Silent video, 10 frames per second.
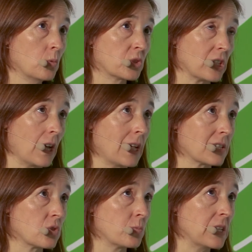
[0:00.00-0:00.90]
what
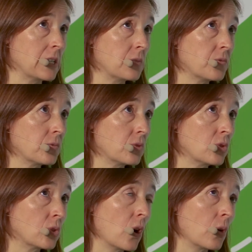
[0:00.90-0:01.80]
has to be,
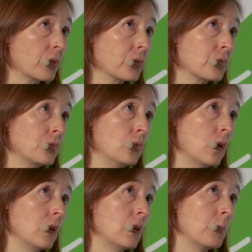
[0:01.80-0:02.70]
if you go through